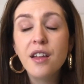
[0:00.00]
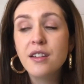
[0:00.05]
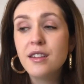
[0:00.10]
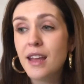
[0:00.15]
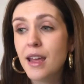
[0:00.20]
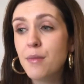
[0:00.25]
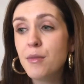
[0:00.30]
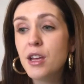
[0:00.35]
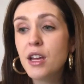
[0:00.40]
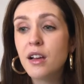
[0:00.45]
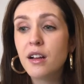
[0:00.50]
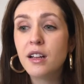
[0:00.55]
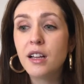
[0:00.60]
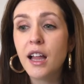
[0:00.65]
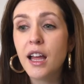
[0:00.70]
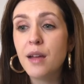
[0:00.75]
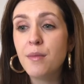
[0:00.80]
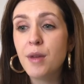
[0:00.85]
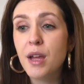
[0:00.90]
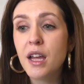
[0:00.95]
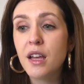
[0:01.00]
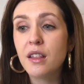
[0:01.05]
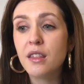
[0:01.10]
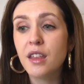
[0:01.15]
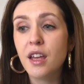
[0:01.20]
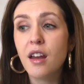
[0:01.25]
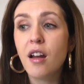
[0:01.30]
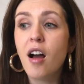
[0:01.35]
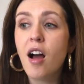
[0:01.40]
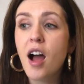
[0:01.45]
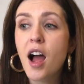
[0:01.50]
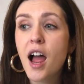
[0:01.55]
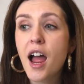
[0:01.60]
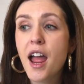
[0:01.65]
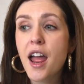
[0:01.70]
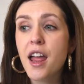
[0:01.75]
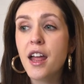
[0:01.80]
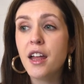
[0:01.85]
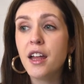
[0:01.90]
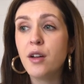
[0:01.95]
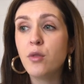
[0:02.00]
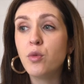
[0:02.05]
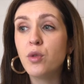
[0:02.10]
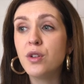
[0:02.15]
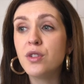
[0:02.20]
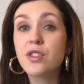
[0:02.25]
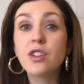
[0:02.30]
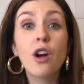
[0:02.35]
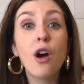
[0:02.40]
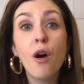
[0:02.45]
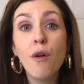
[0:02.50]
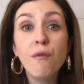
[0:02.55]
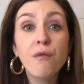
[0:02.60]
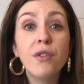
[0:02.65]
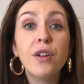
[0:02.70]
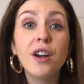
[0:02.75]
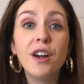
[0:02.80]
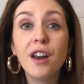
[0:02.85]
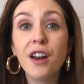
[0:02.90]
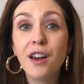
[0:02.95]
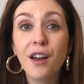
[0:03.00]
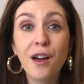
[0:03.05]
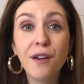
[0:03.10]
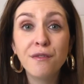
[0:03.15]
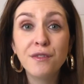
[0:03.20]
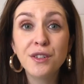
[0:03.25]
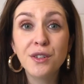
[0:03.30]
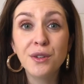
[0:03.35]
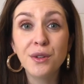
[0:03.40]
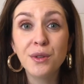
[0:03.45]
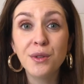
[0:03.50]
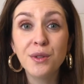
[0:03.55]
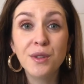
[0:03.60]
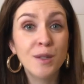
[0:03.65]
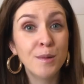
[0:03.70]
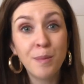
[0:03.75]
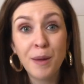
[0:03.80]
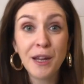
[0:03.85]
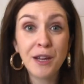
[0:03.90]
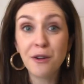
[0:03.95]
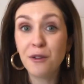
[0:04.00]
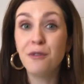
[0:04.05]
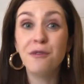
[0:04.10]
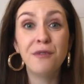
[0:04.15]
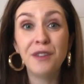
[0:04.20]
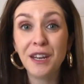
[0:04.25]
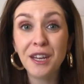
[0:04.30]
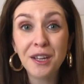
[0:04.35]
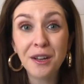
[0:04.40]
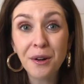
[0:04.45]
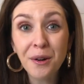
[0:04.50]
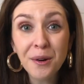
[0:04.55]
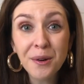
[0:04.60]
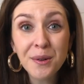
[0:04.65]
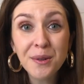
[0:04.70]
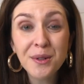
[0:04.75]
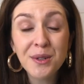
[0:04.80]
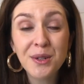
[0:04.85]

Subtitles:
naming and claiming that I was confident enough to speak on video,